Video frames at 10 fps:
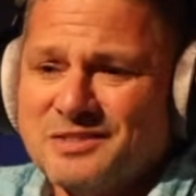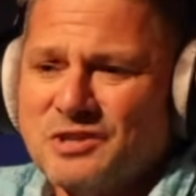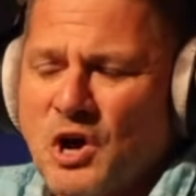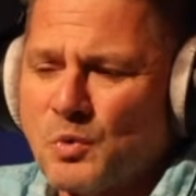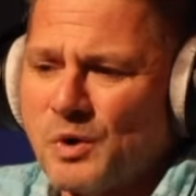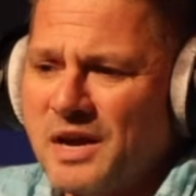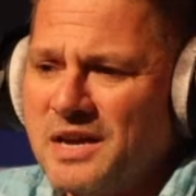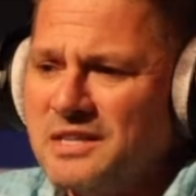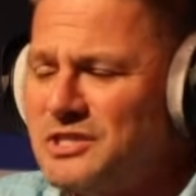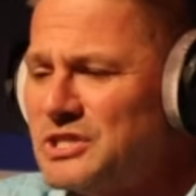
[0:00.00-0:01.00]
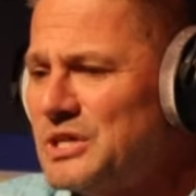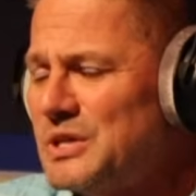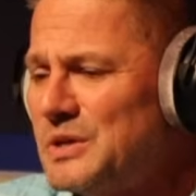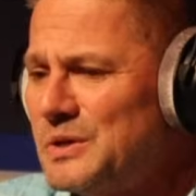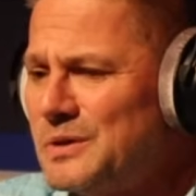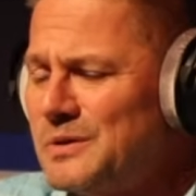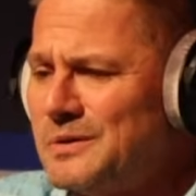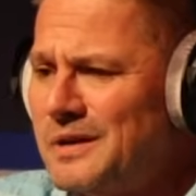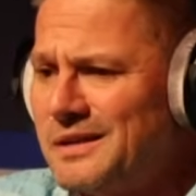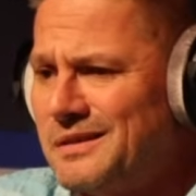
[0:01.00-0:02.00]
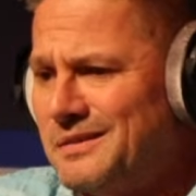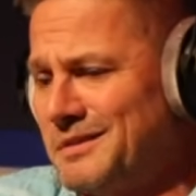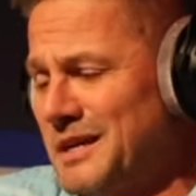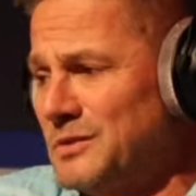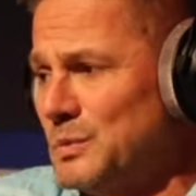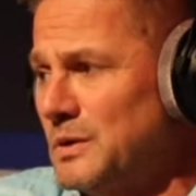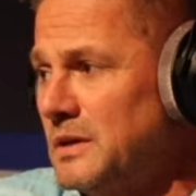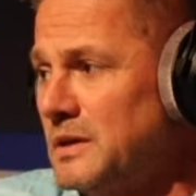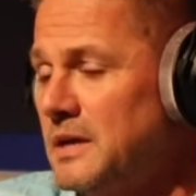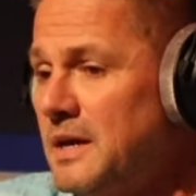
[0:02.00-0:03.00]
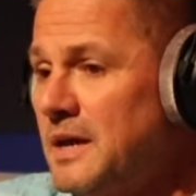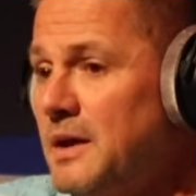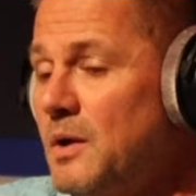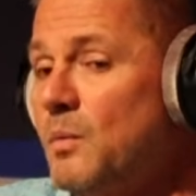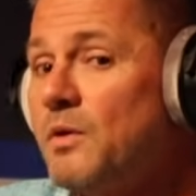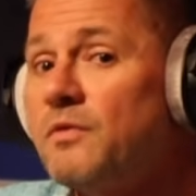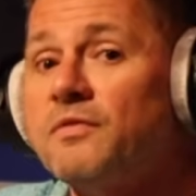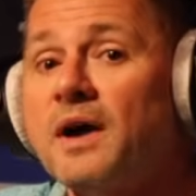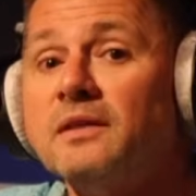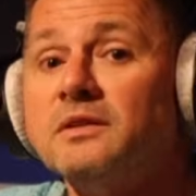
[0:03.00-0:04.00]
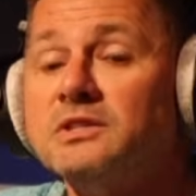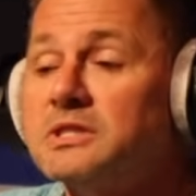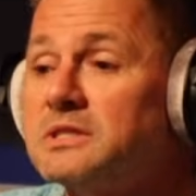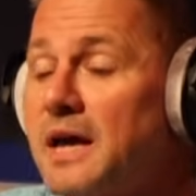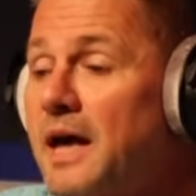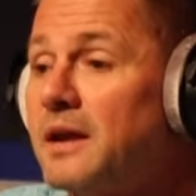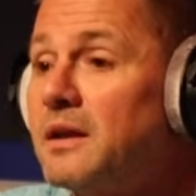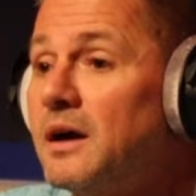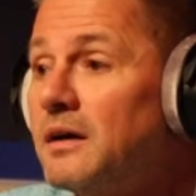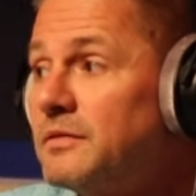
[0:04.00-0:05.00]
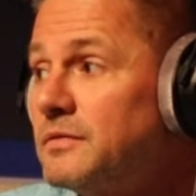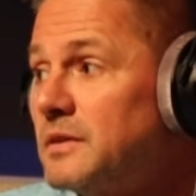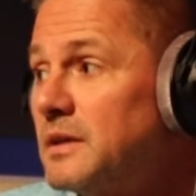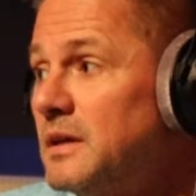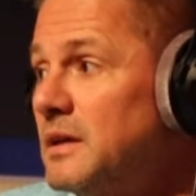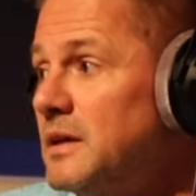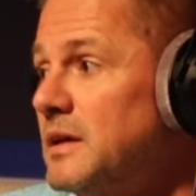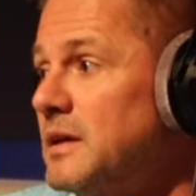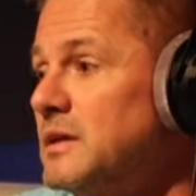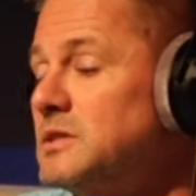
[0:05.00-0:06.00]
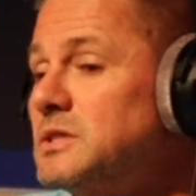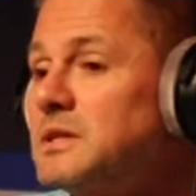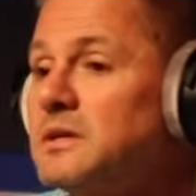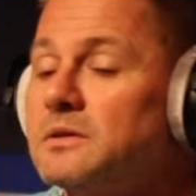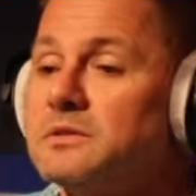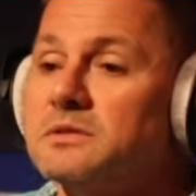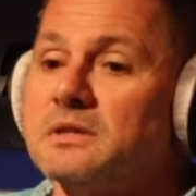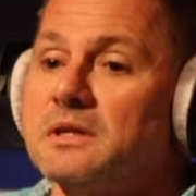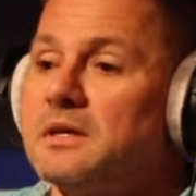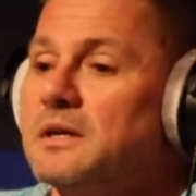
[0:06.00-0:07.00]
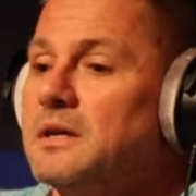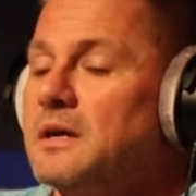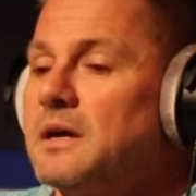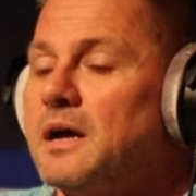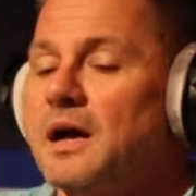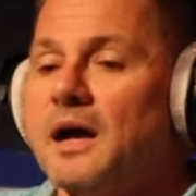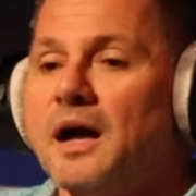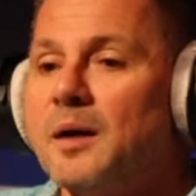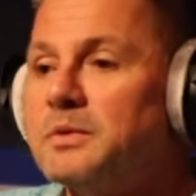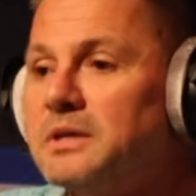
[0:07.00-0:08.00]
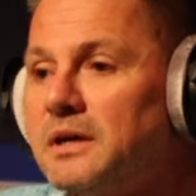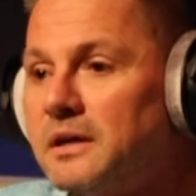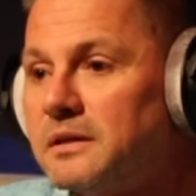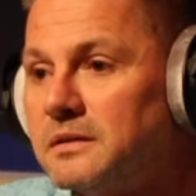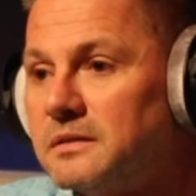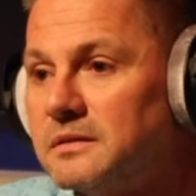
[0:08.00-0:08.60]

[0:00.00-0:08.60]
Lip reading: It's all right. So I guess we're good. Well, finally, she's had enough. And she goes, I'm done.